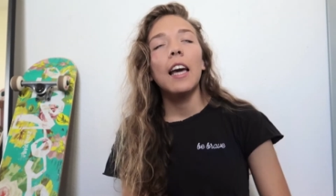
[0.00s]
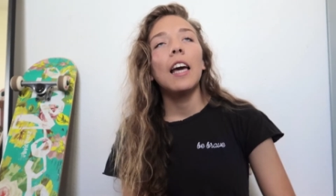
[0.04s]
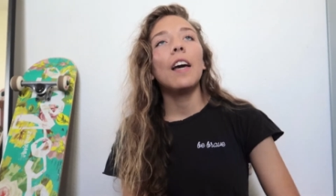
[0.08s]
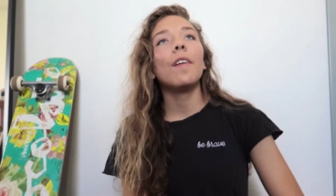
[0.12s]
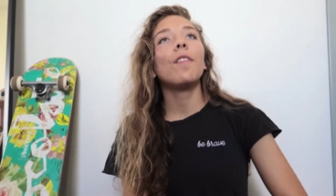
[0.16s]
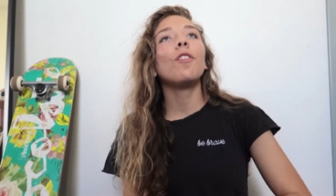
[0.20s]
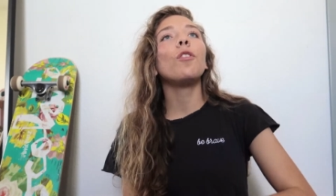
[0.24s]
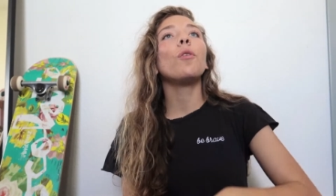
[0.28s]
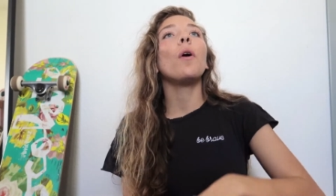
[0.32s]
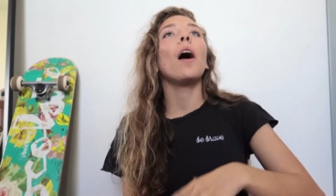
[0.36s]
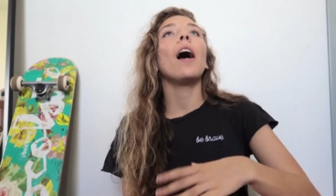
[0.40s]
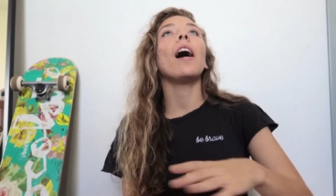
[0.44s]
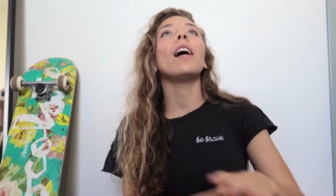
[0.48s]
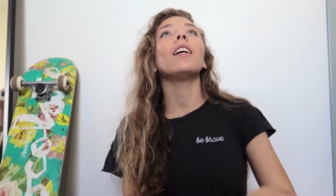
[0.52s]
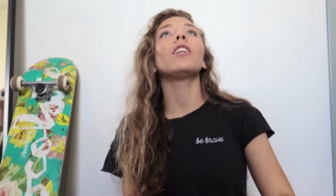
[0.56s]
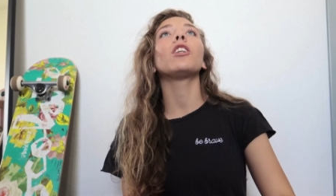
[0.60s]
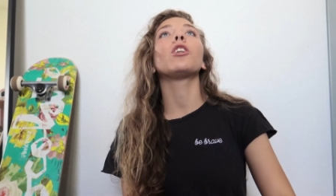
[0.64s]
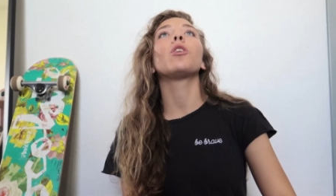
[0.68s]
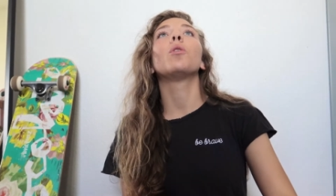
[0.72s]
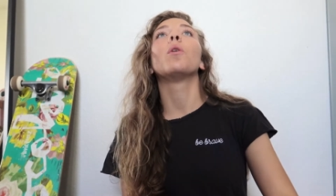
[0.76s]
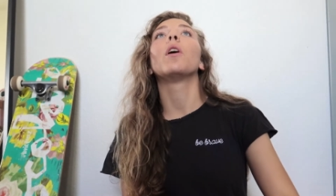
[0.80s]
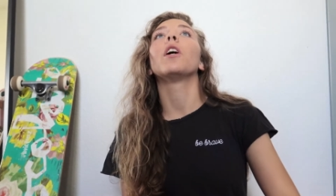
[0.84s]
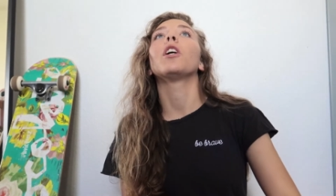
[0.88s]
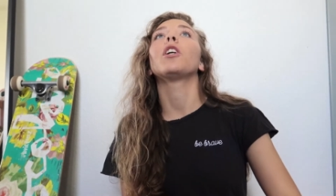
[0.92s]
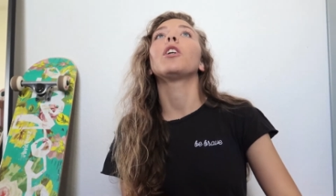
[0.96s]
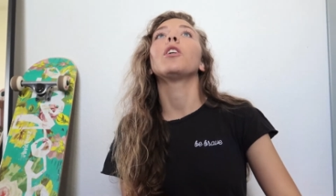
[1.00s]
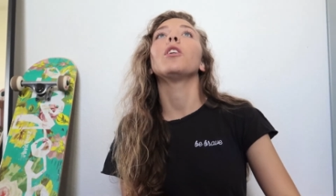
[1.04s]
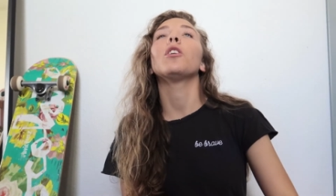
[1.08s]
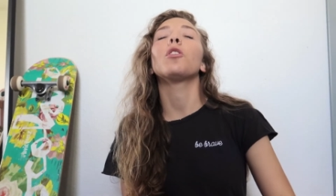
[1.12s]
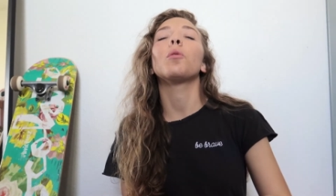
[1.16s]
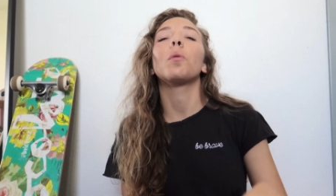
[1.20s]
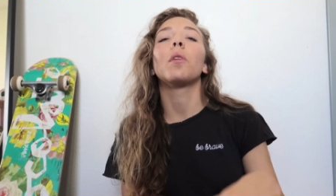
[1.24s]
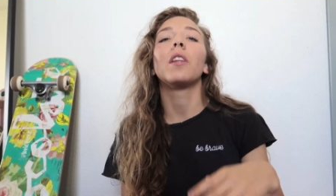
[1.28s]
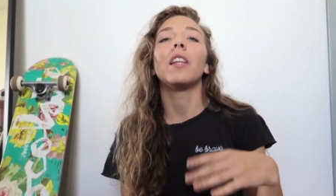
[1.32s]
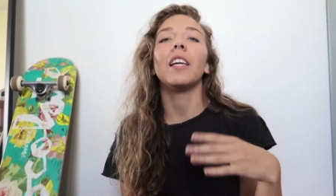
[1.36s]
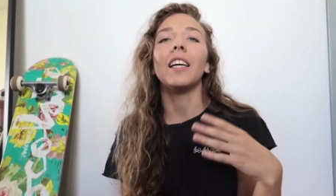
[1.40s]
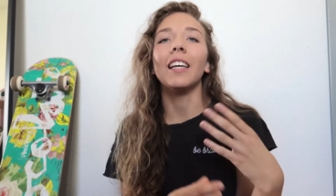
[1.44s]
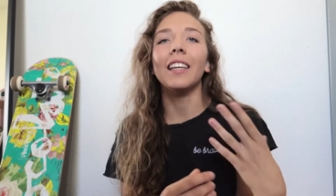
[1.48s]
If you ask questions
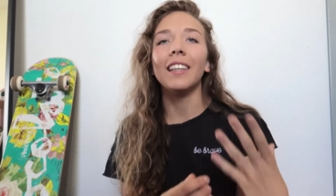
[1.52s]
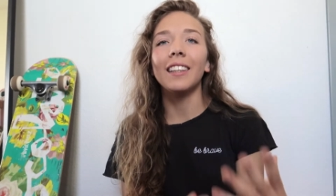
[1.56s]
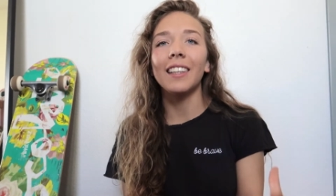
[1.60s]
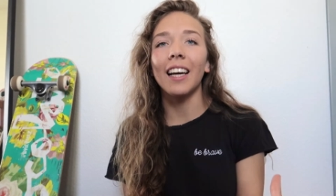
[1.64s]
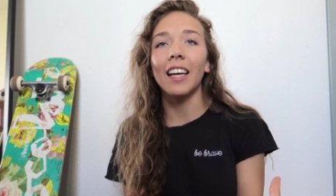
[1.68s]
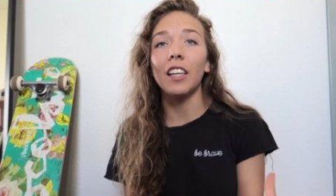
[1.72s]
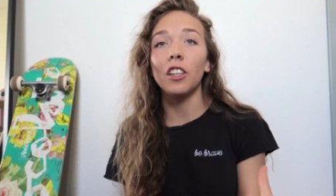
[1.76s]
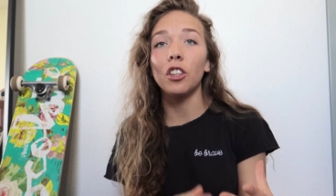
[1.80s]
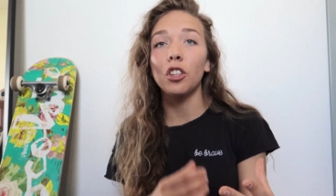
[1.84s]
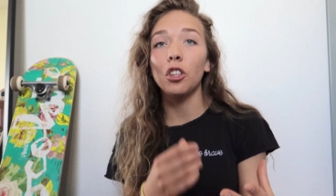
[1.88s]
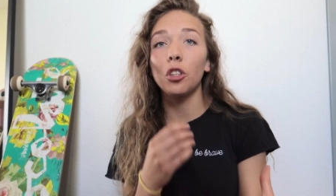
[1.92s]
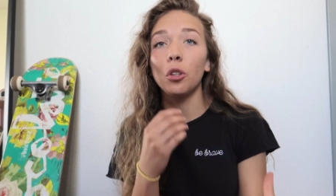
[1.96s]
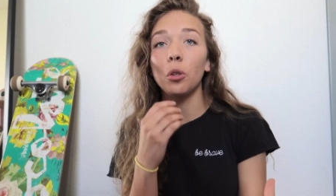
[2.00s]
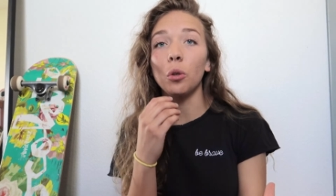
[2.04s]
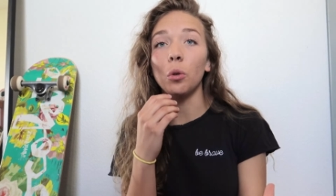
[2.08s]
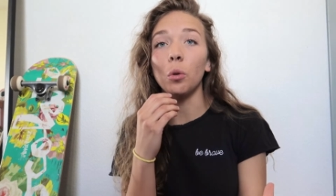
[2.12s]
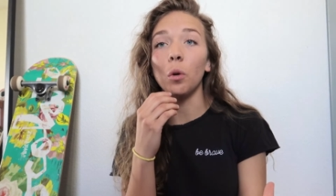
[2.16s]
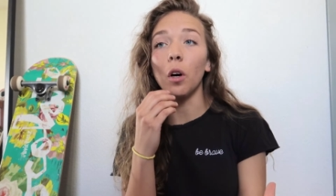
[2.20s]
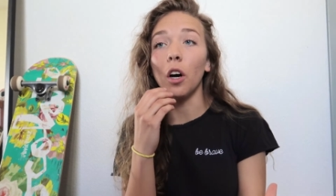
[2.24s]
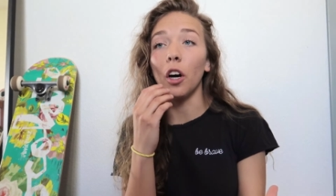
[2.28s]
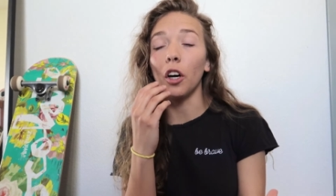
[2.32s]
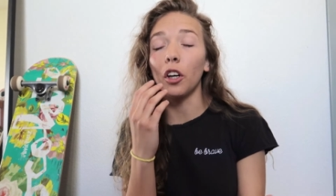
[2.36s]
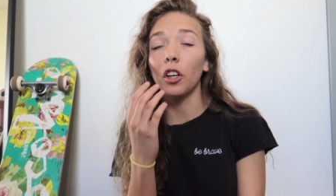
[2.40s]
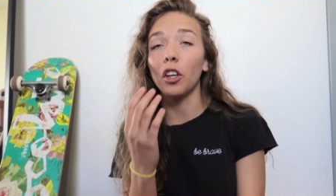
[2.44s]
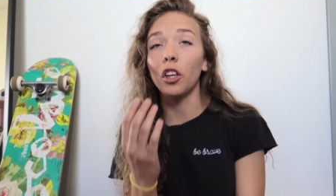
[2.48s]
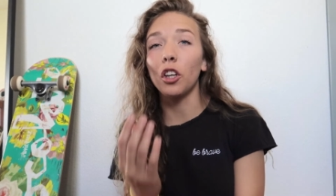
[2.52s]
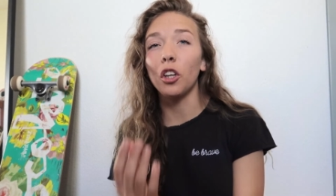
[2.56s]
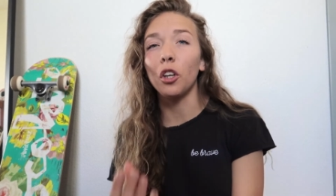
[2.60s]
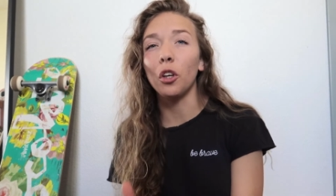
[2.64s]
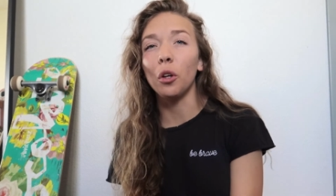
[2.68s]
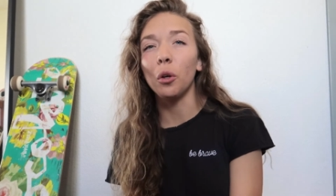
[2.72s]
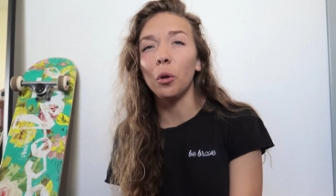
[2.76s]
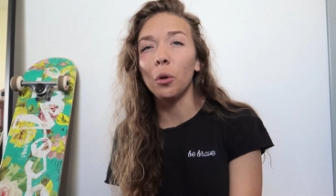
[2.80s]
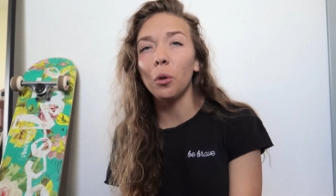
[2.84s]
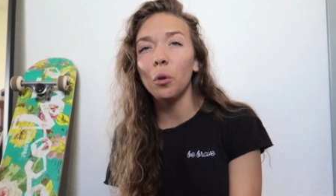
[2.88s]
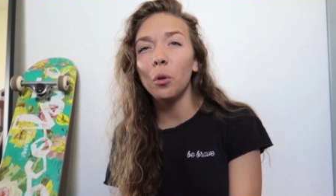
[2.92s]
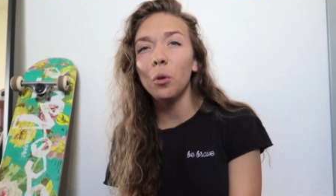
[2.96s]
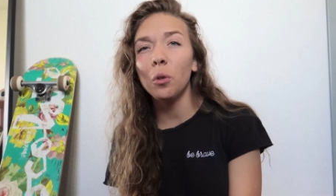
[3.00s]
with the intent to
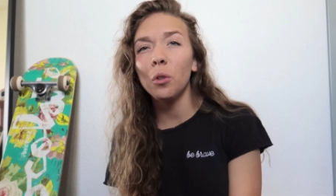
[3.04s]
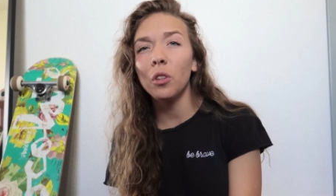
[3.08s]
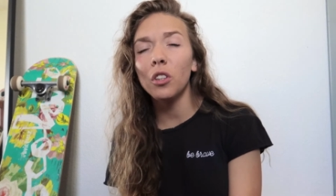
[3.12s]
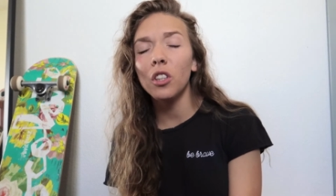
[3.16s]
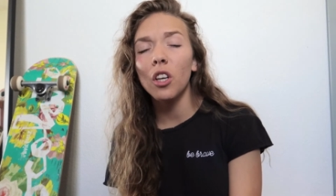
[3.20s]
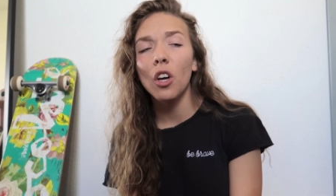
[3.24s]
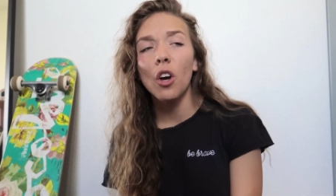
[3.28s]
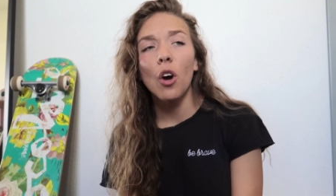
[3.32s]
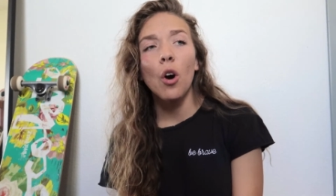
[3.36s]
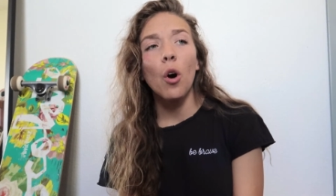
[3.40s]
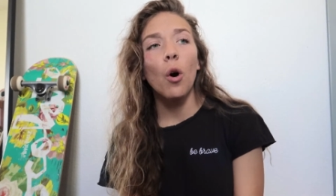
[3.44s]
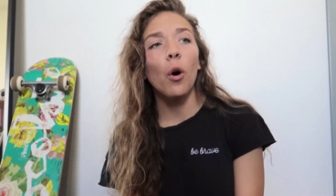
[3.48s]
accuse,